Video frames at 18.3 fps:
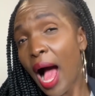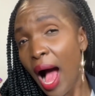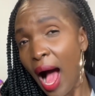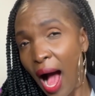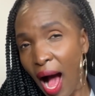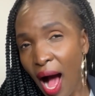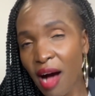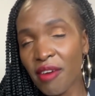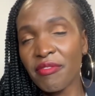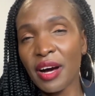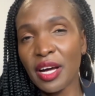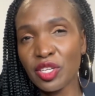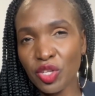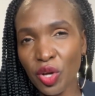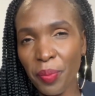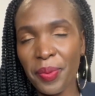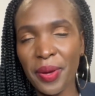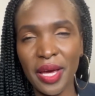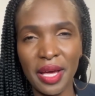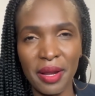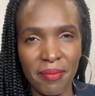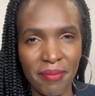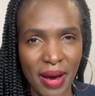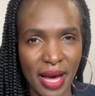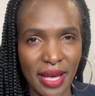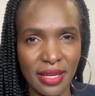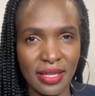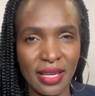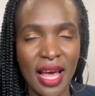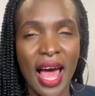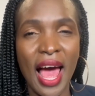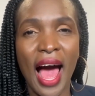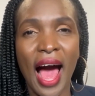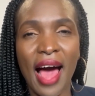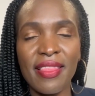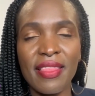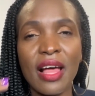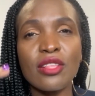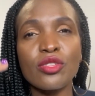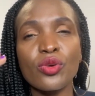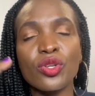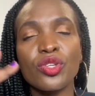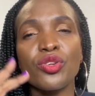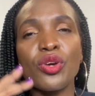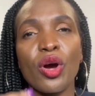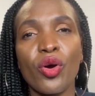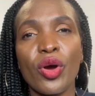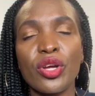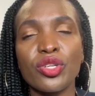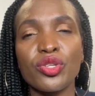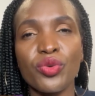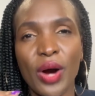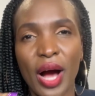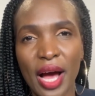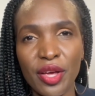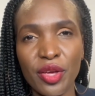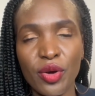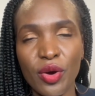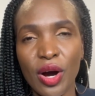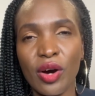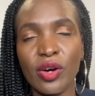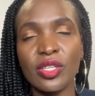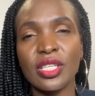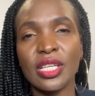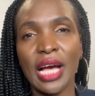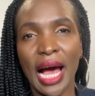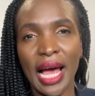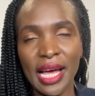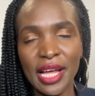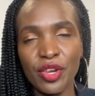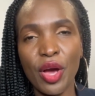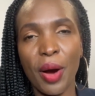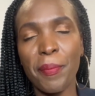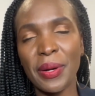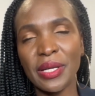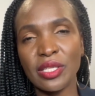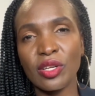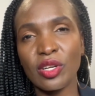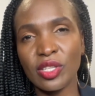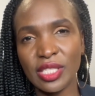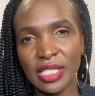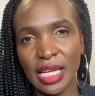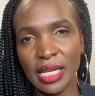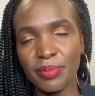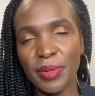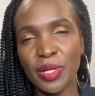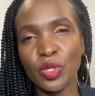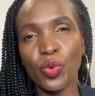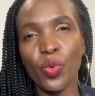have a topic in mind, and that's what you're going to argue out in your personal statement,